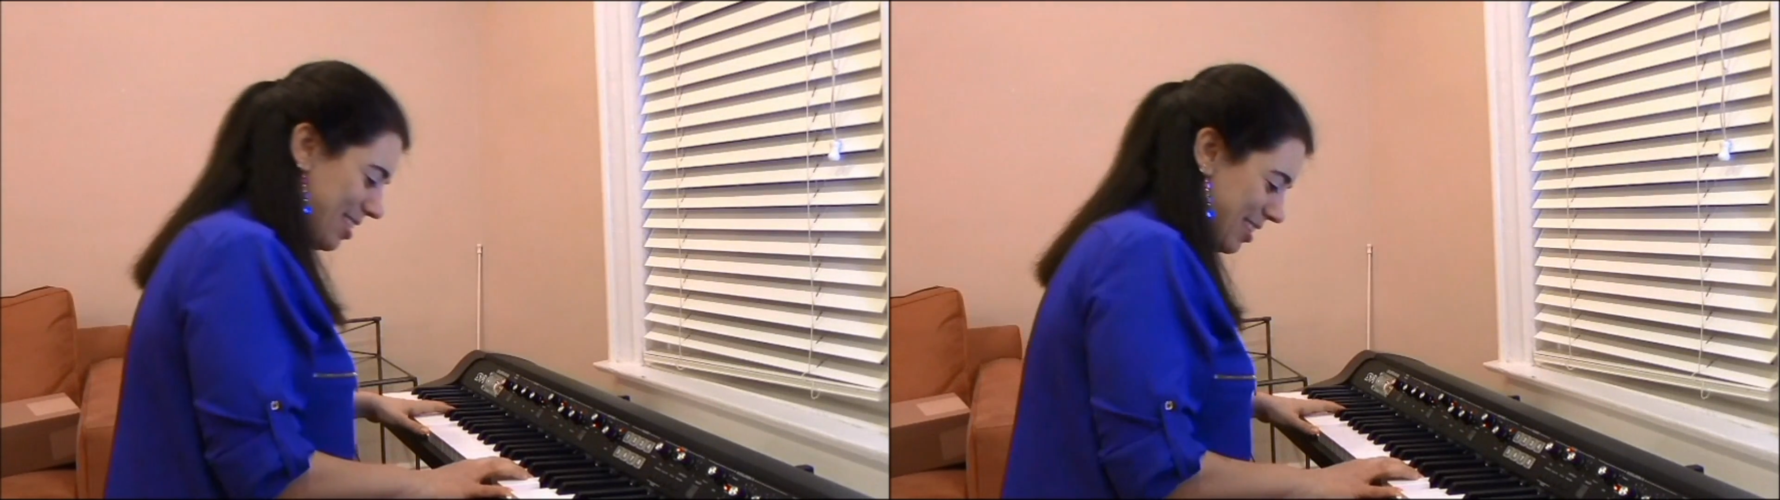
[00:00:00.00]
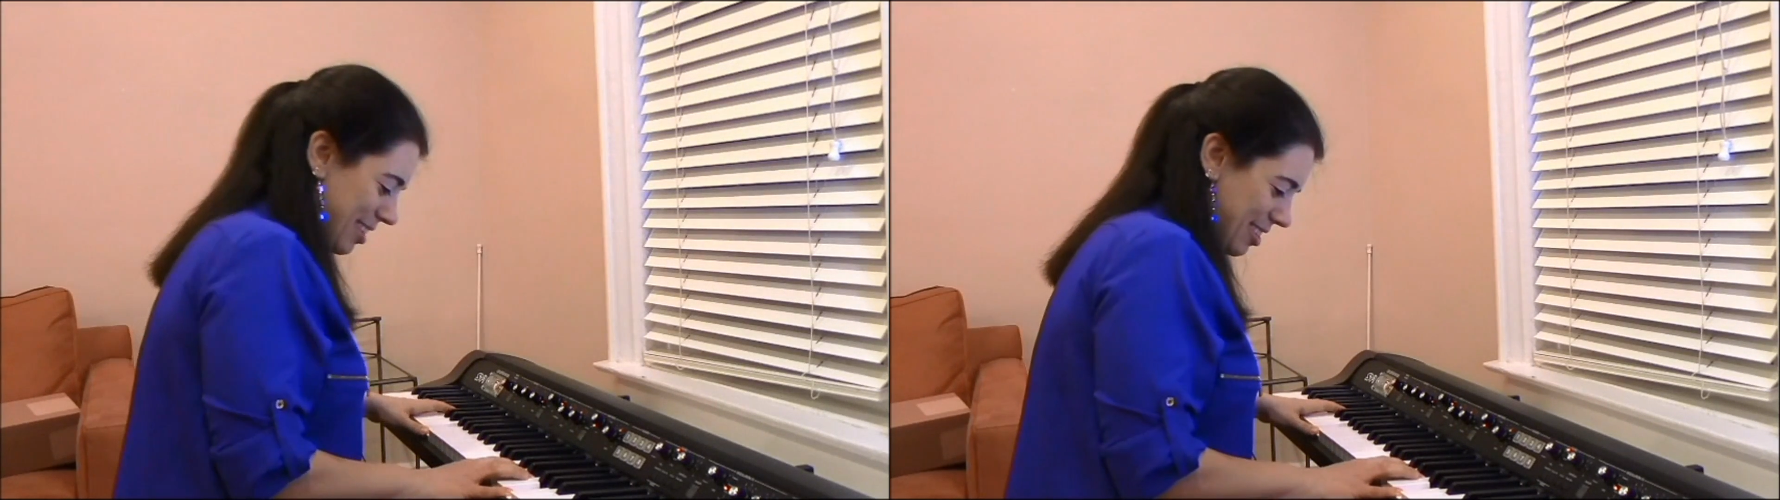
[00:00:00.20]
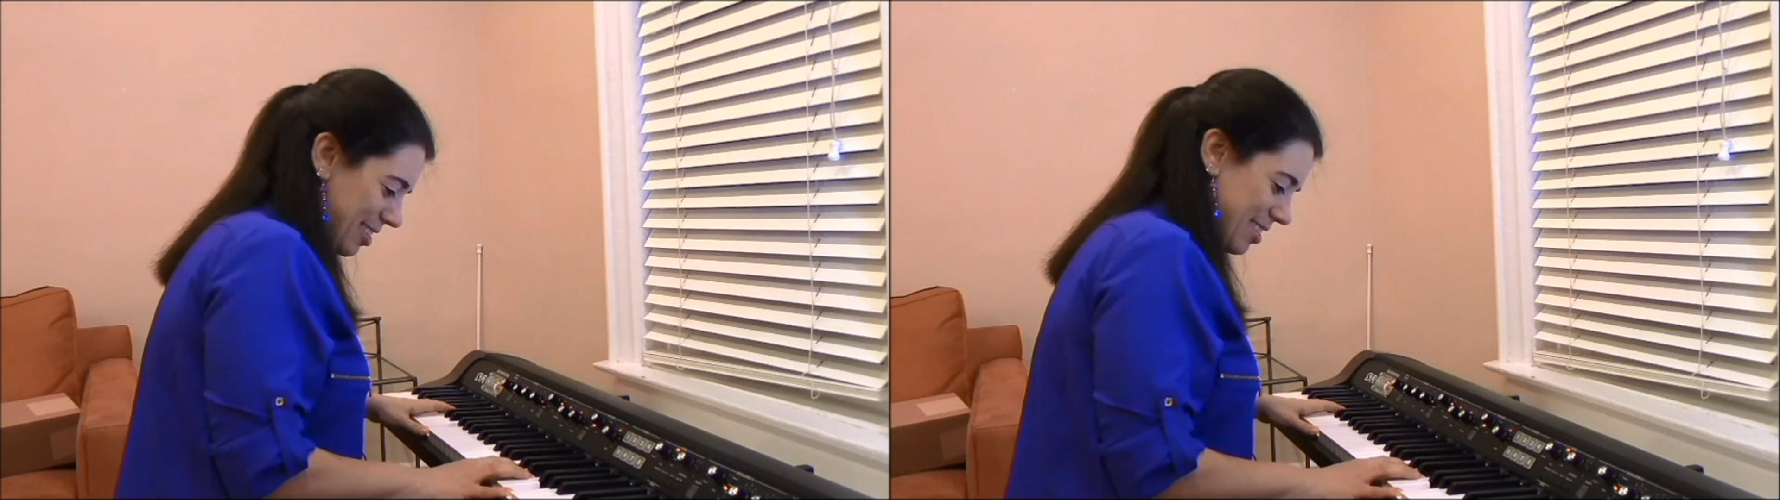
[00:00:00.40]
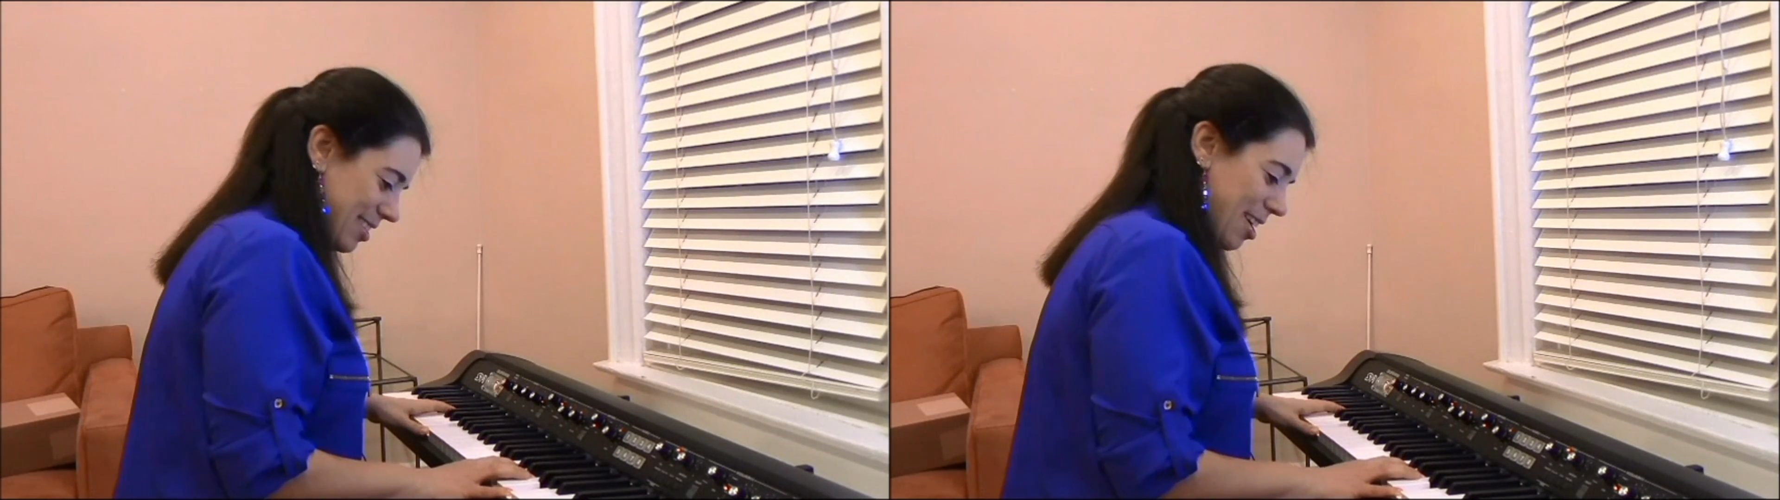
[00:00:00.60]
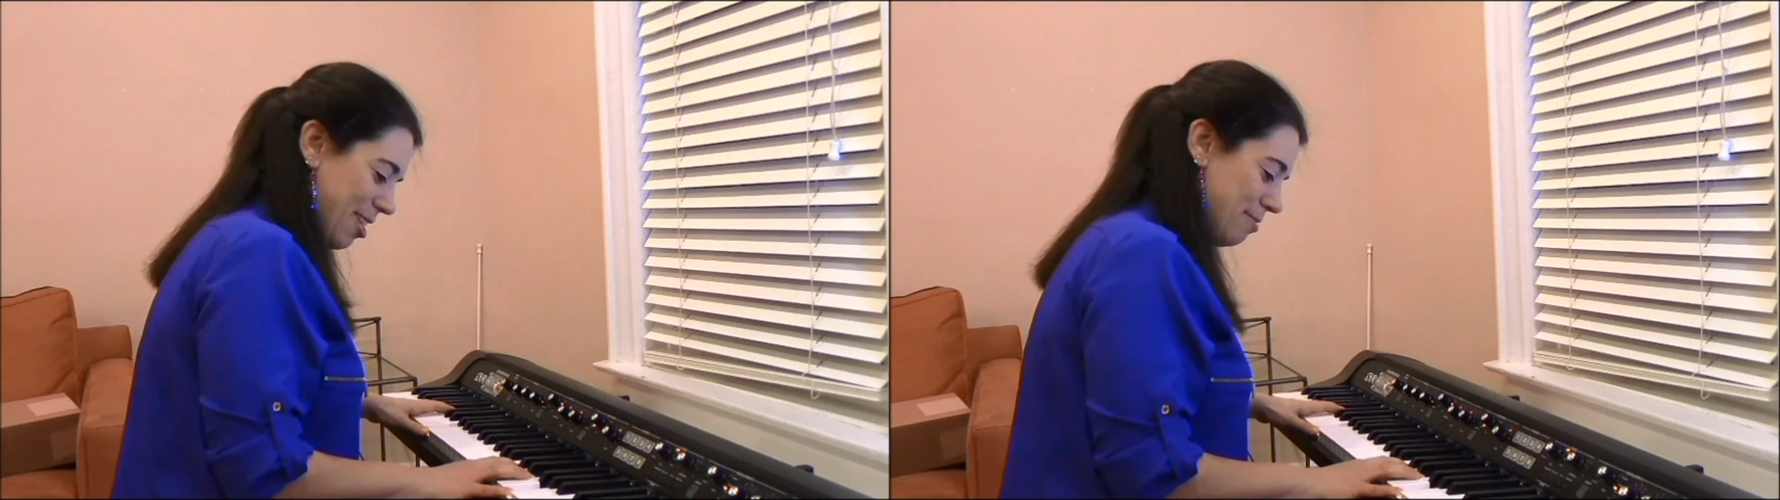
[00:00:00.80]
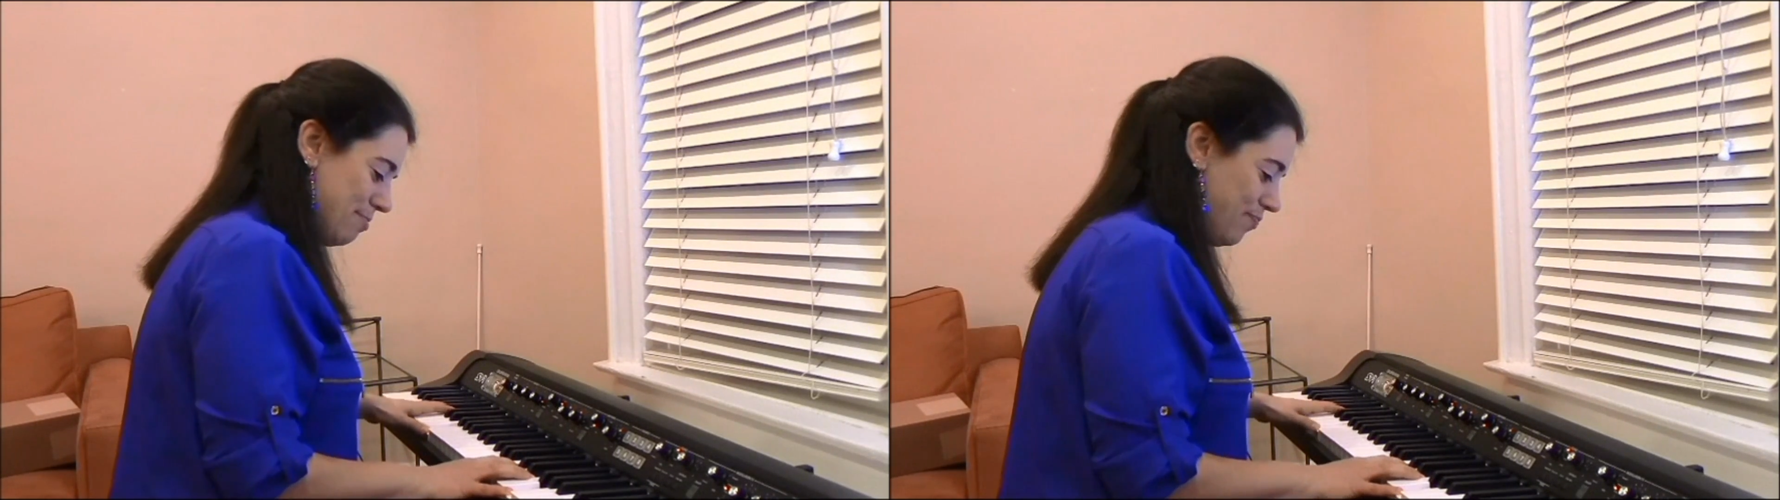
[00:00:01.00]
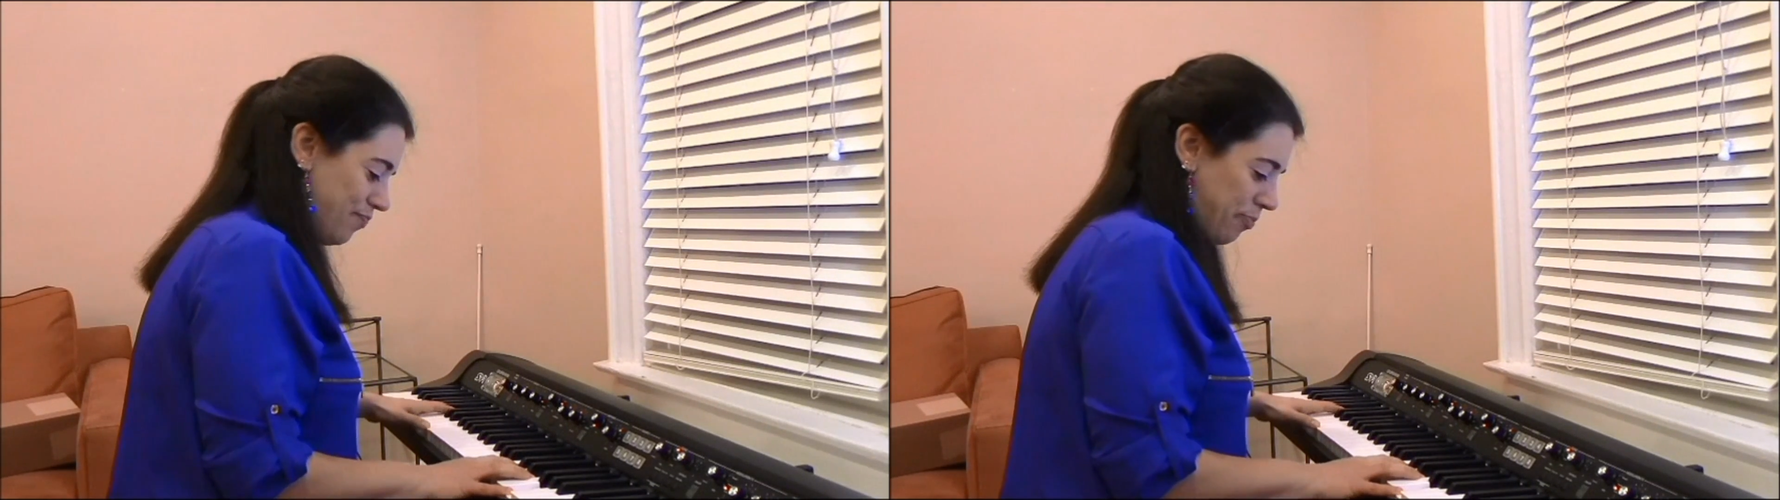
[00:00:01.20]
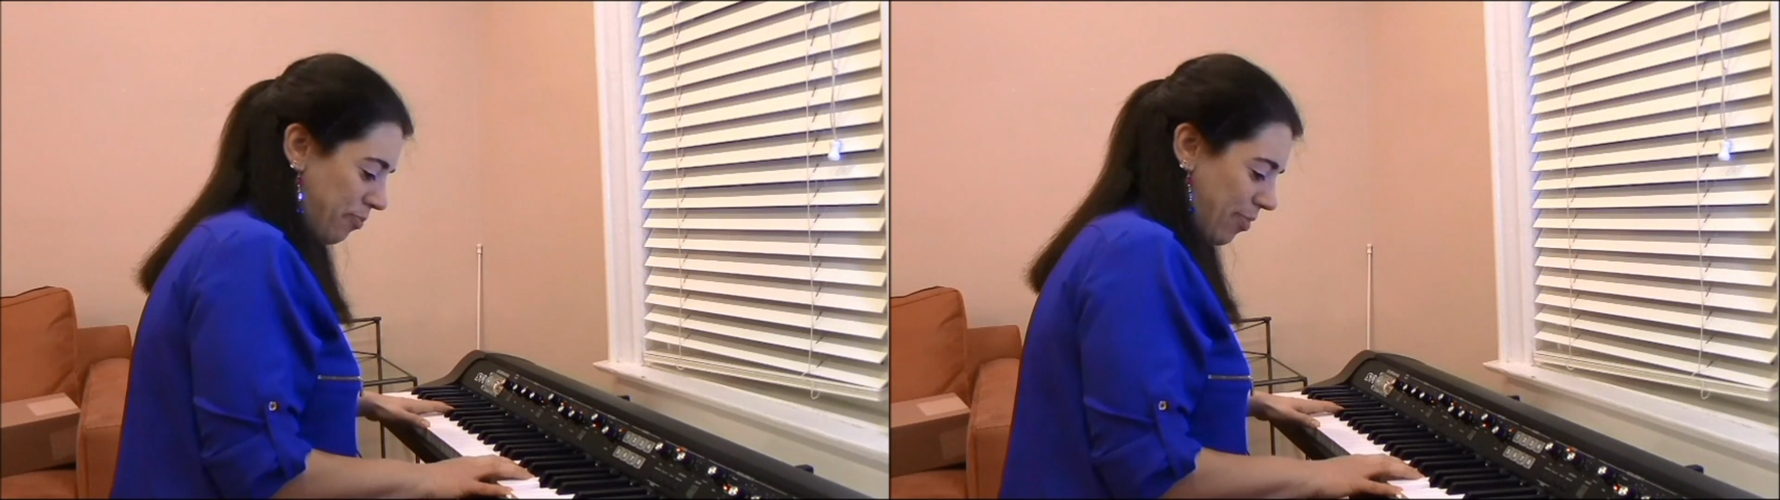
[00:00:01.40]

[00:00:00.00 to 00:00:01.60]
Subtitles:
is an